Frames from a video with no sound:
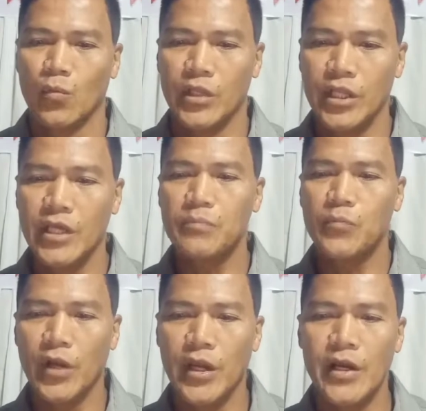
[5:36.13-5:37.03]
We need
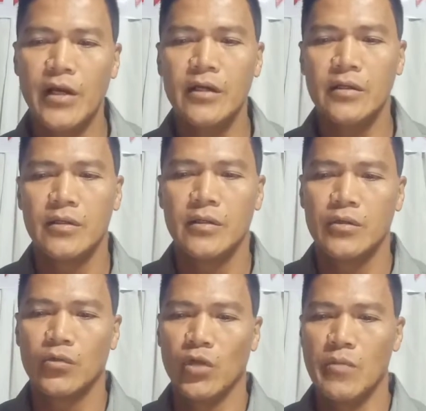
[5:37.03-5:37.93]
prayer
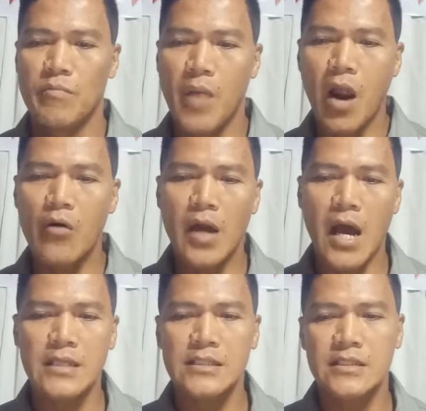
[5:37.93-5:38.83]
to empower
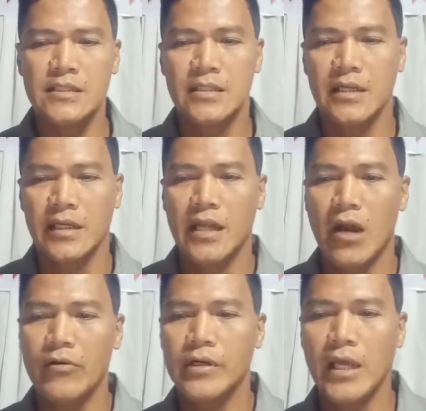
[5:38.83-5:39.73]
us in
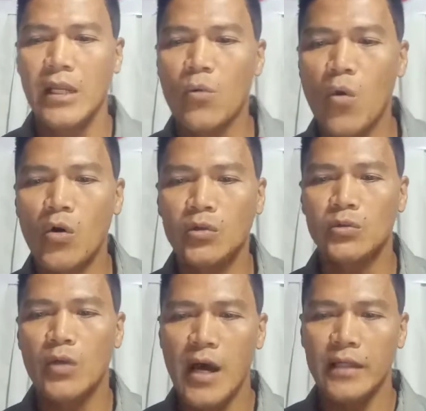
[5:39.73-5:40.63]
our daily walk
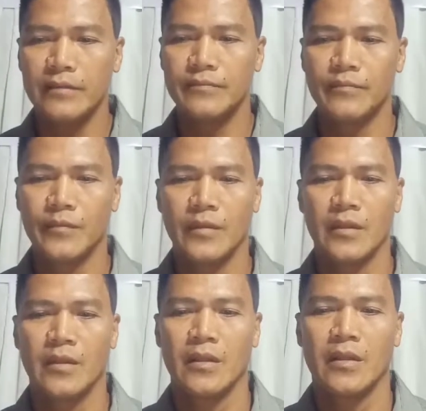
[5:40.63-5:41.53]
to God
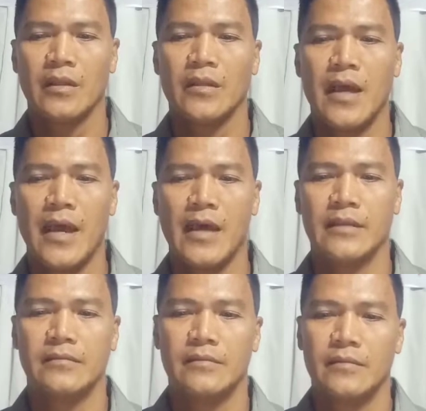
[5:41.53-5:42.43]

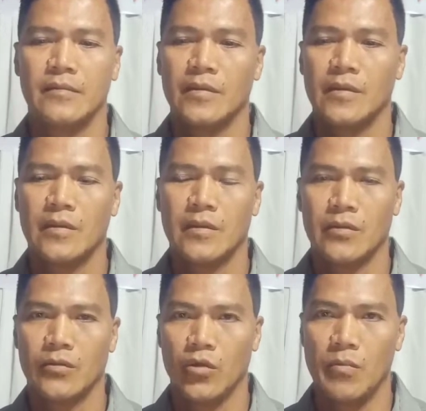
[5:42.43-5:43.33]
and
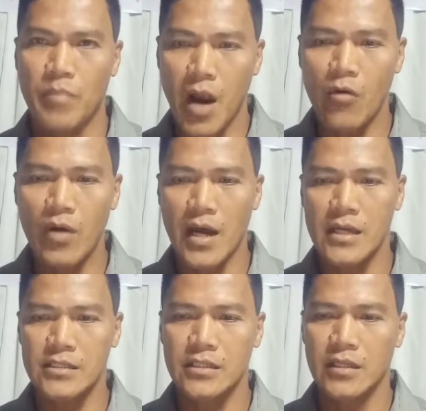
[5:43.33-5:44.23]
to empower
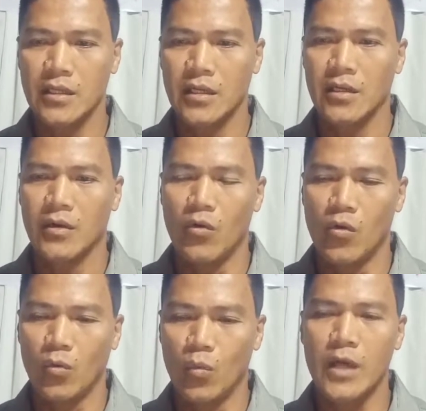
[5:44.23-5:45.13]
us
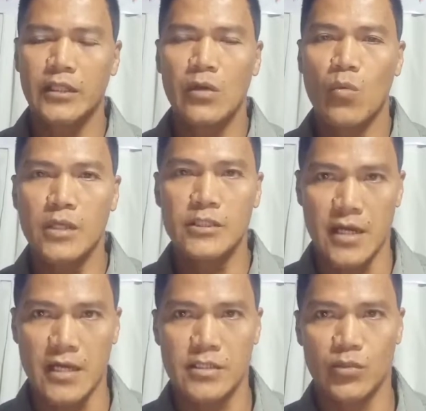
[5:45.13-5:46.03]
on what He wants
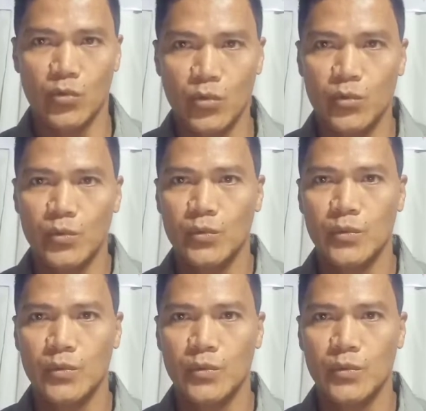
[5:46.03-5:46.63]
us to do.